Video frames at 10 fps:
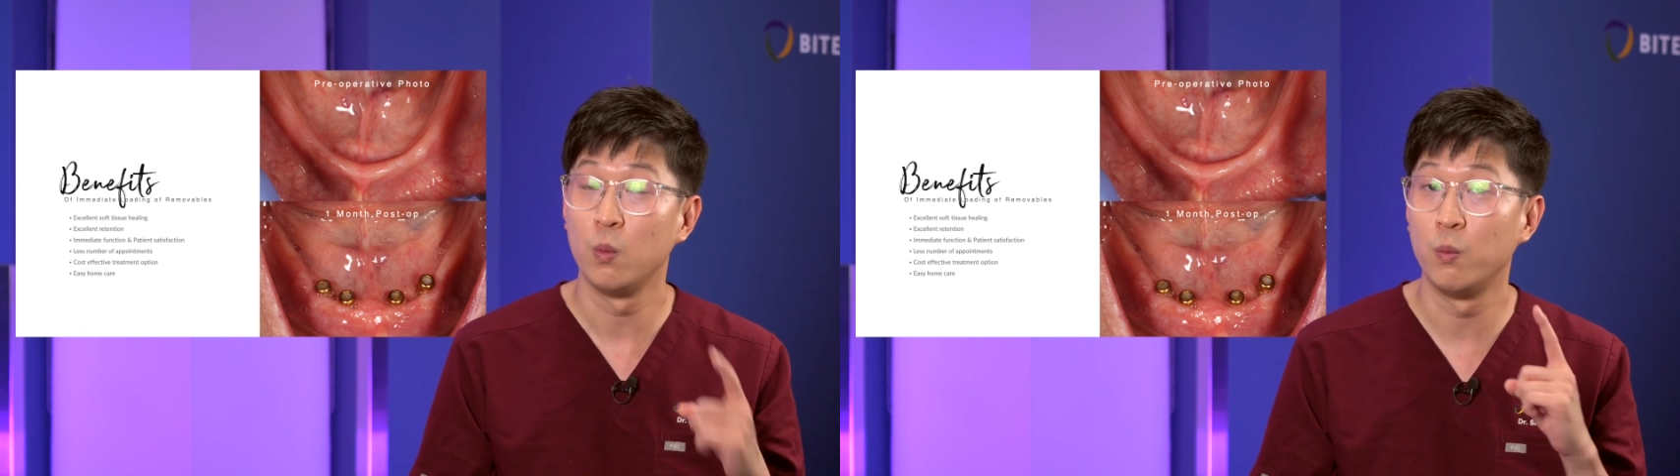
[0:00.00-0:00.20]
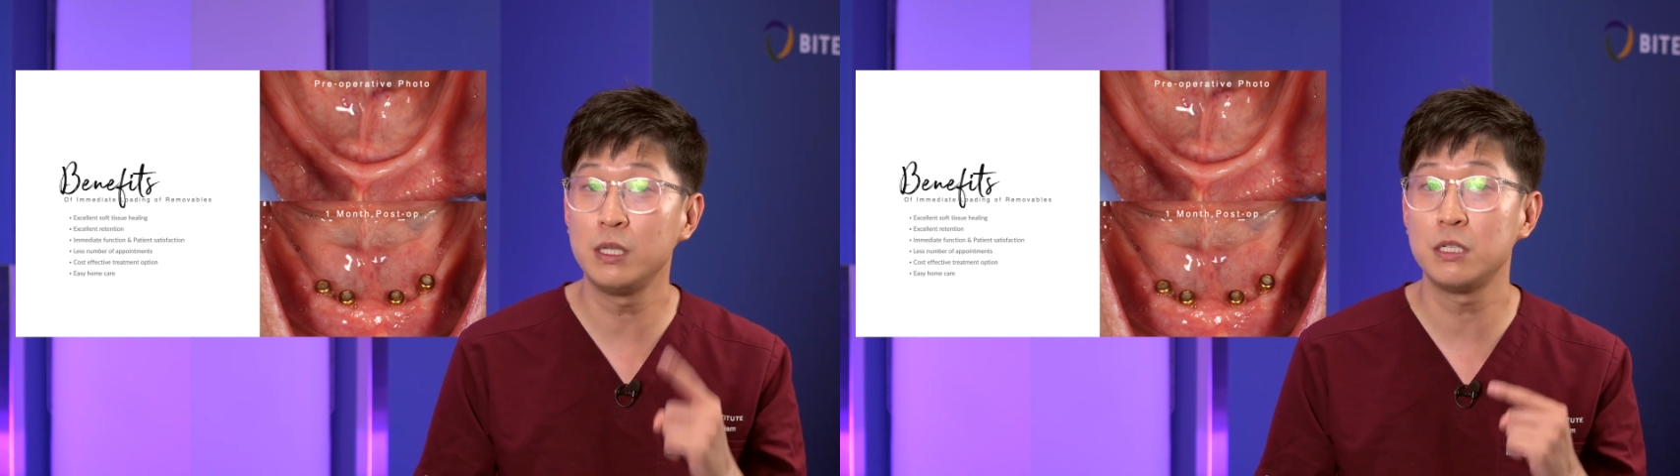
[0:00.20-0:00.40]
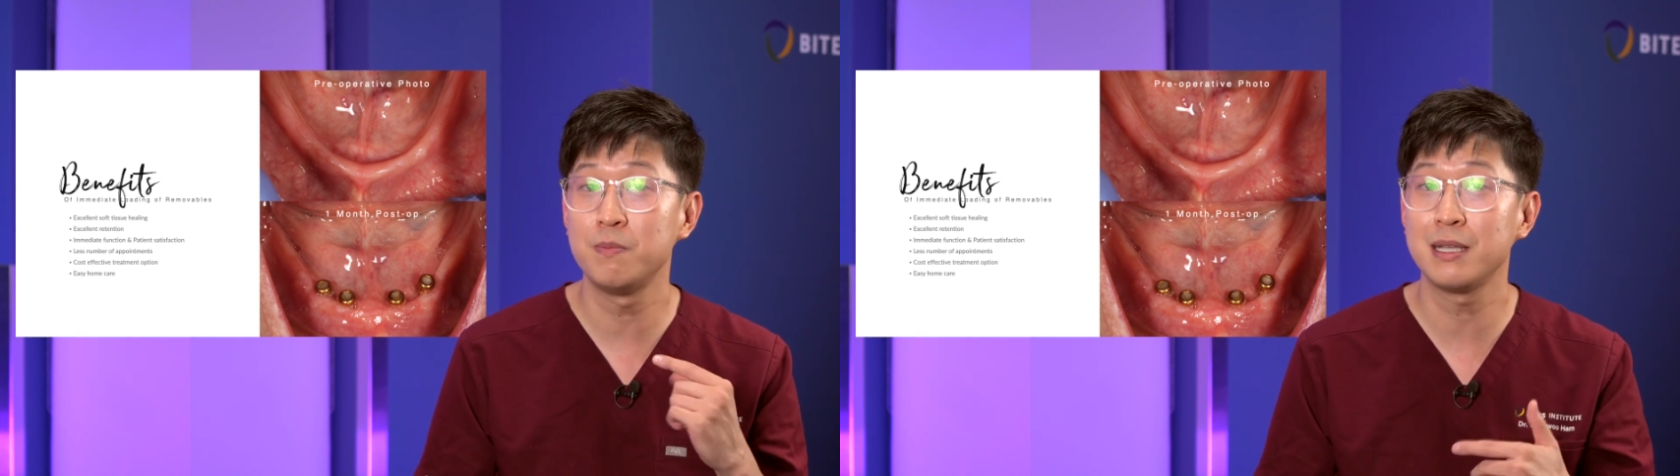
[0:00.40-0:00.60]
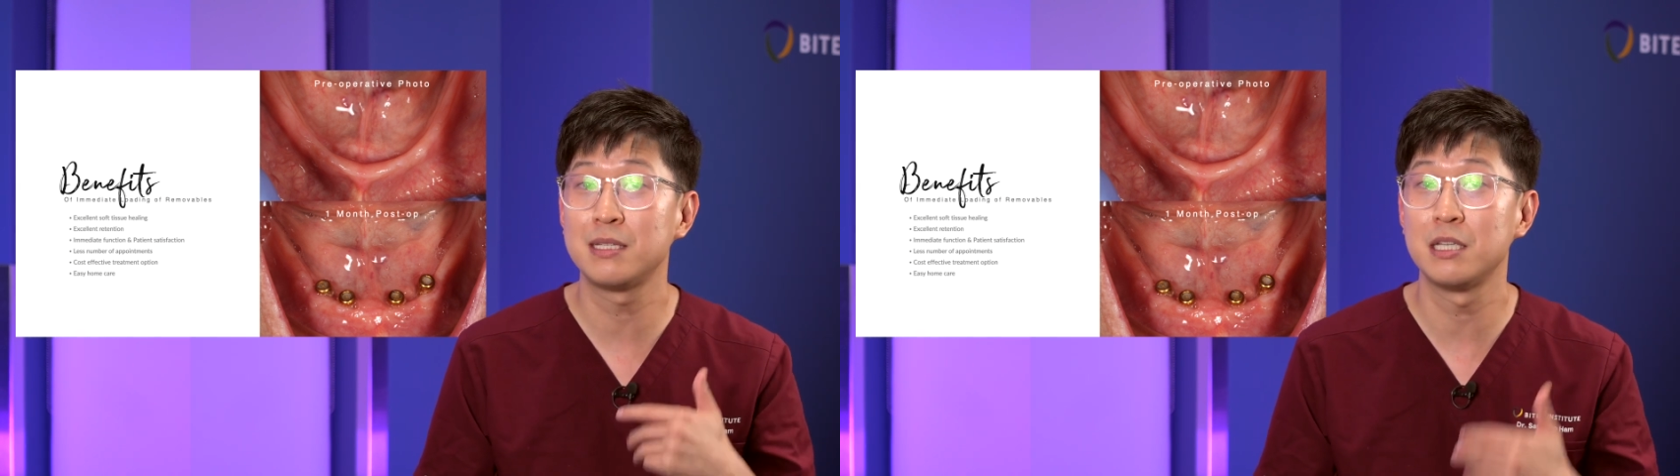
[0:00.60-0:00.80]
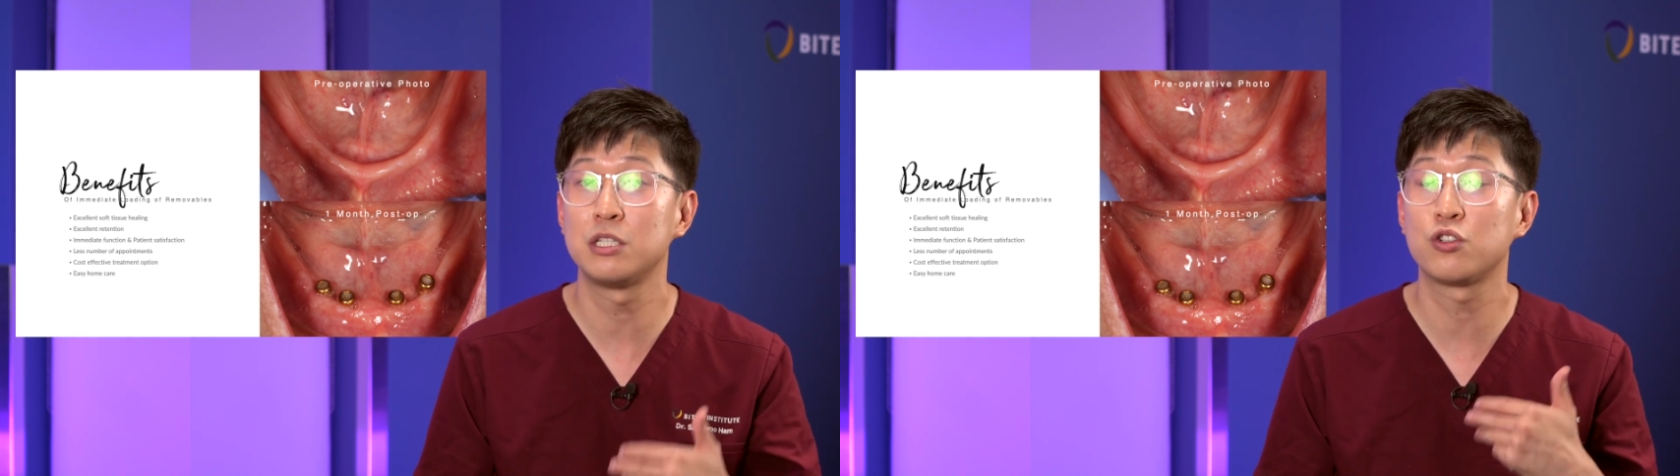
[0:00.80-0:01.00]
which makes
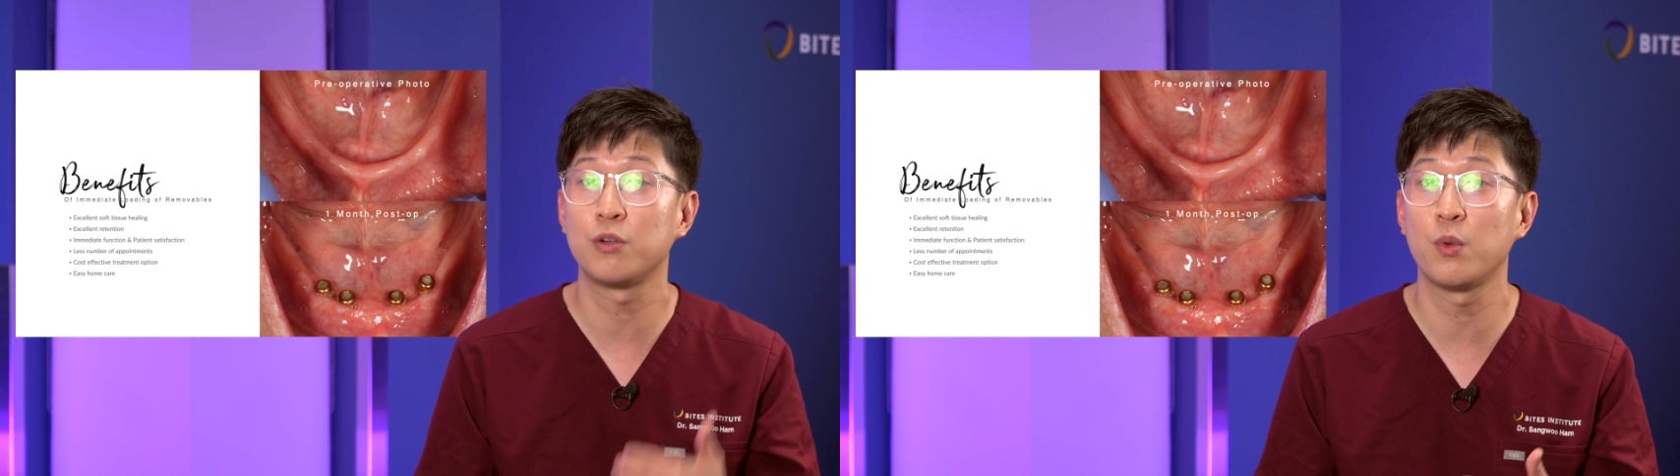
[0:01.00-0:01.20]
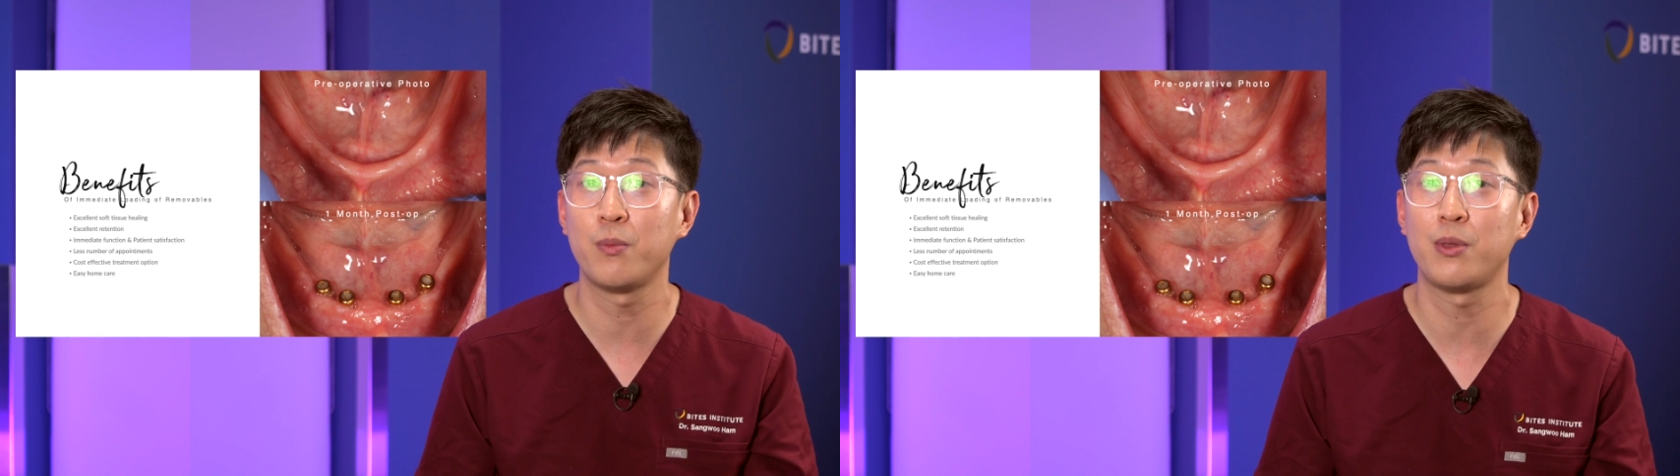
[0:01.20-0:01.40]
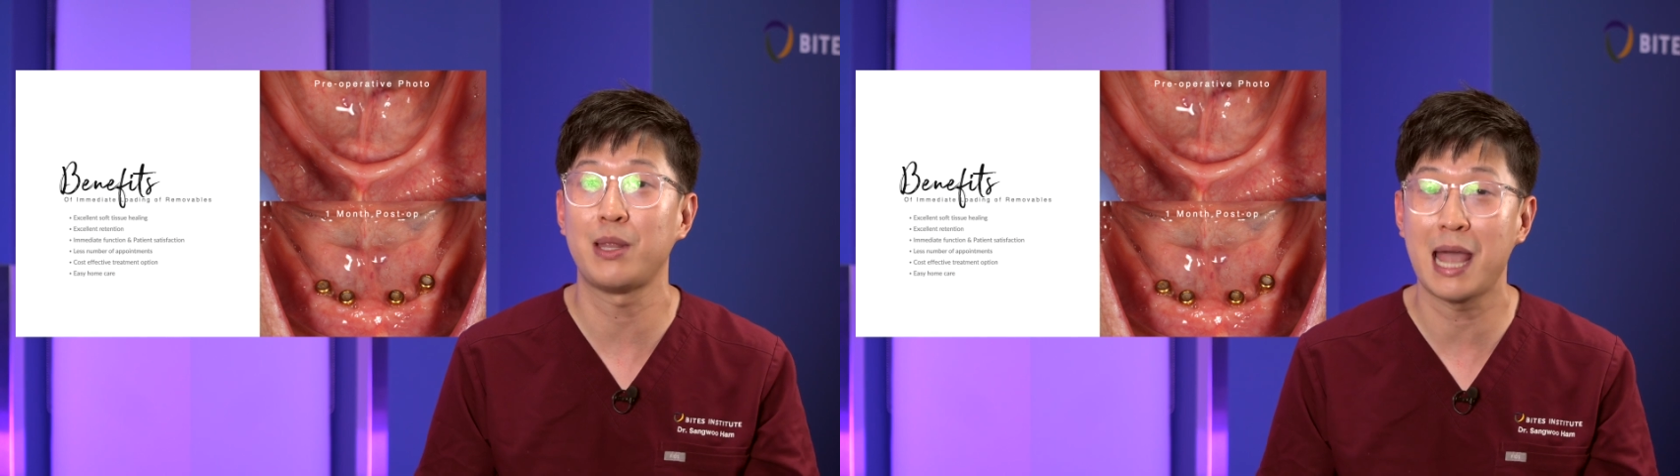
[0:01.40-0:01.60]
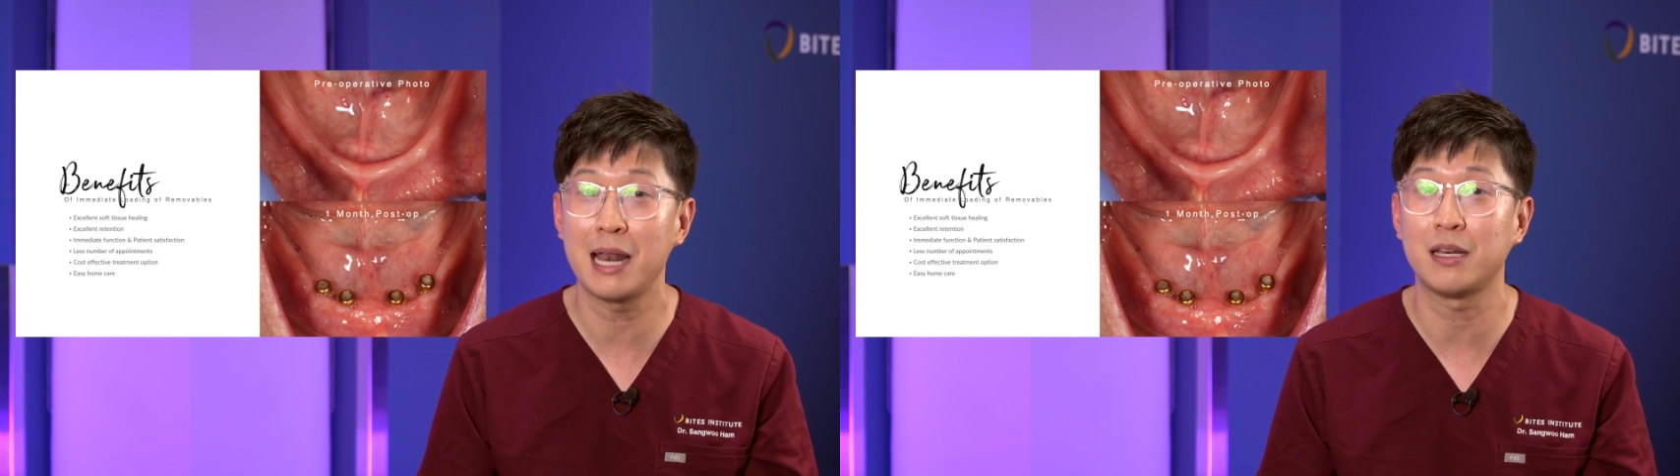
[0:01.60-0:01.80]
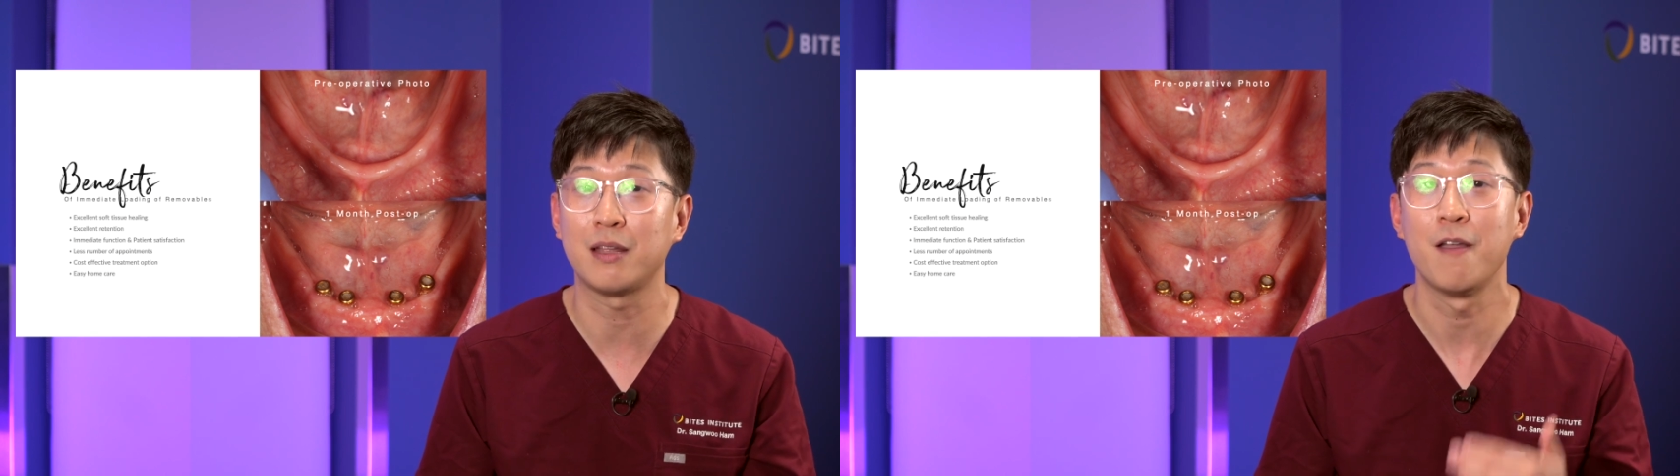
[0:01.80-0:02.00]
this treatment
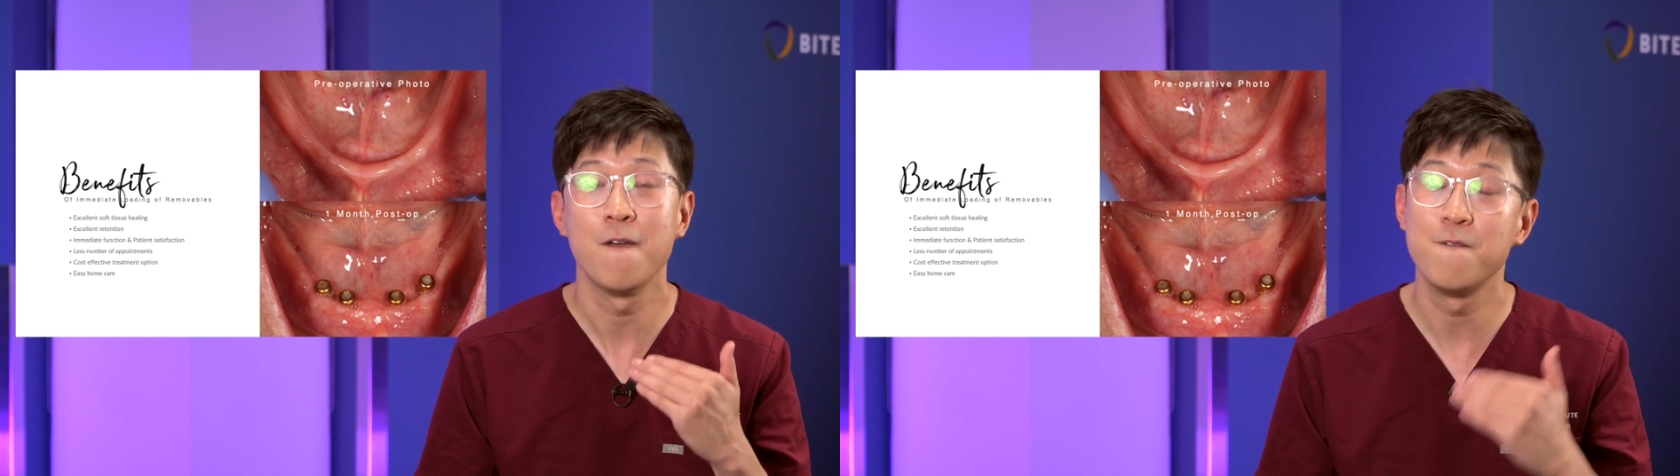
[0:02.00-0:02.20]
modality